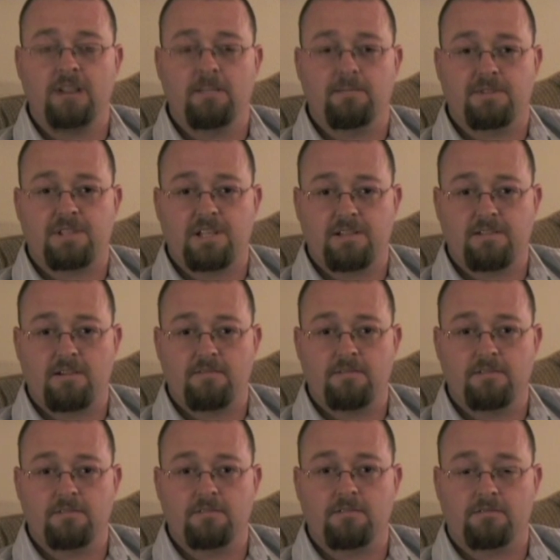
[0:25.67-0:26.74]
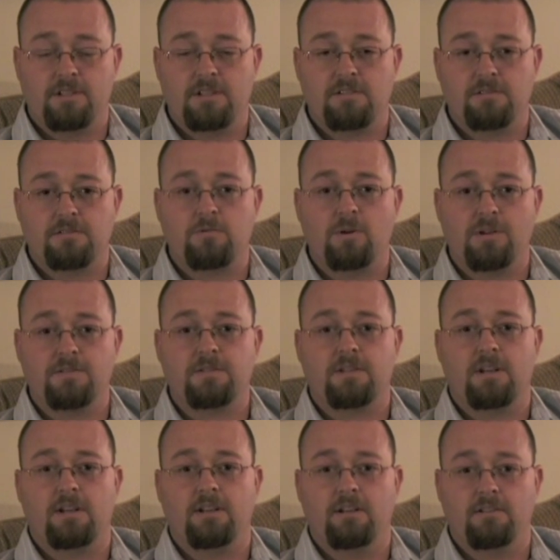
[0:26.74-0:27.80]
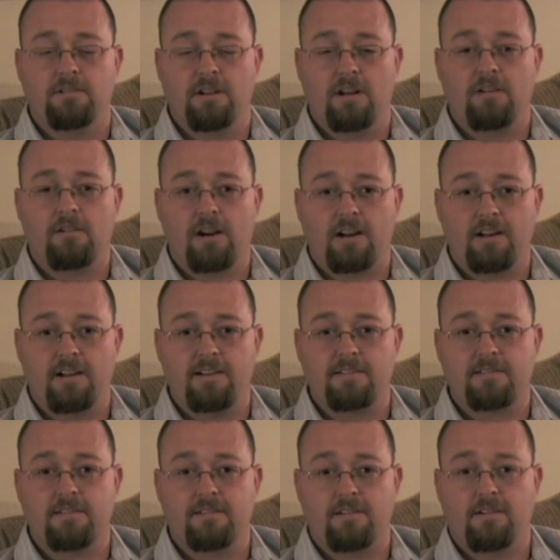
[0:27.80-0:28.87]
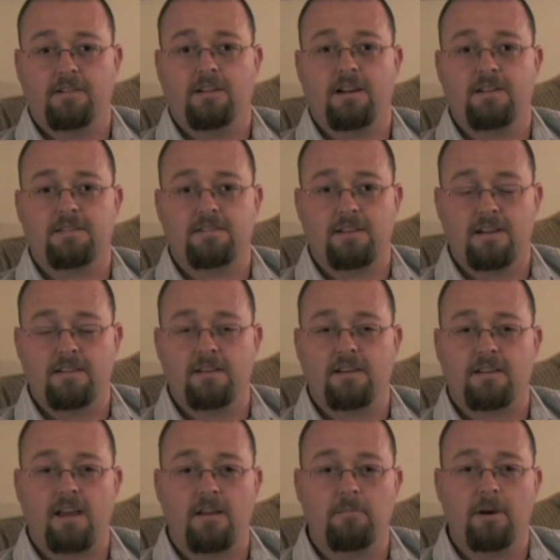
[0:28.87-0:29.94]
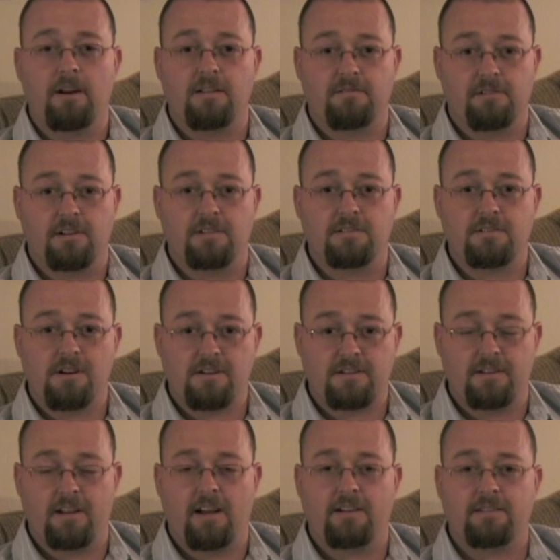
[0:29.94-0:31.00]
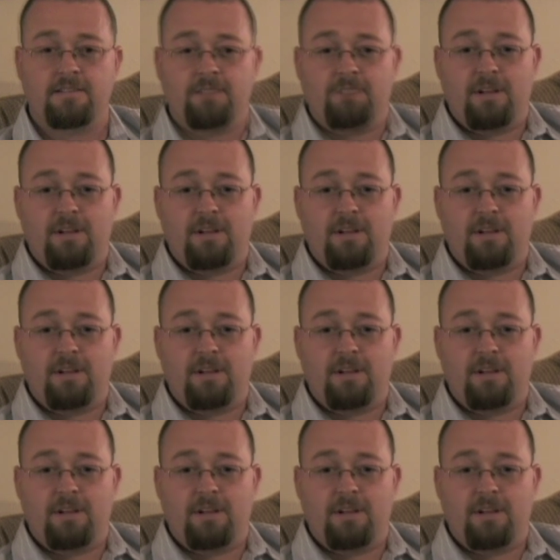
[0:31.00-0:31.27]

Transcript: I'm a citizen of the original 12th state. I do not recognize the 39th state that came out of the Reconstruction Acts.